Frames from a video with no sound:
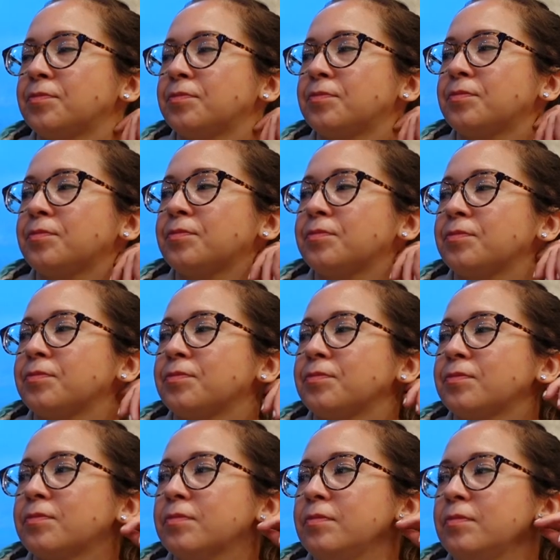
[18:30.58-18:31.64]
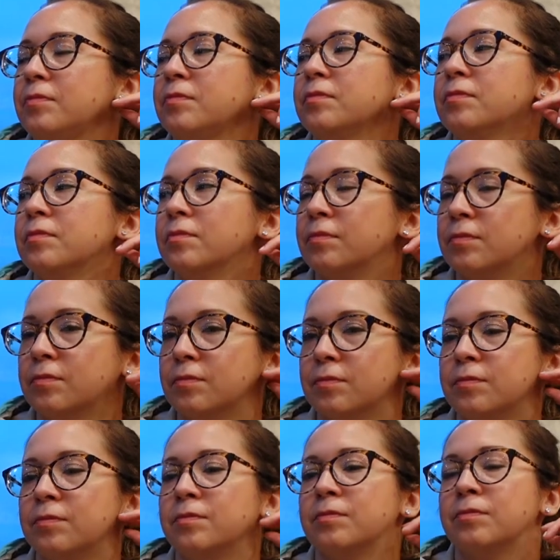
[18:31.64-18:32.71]

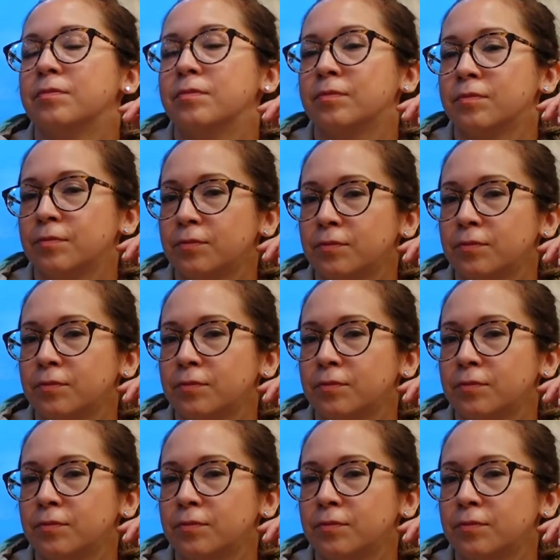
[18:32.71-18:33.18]
This person isn't speaking.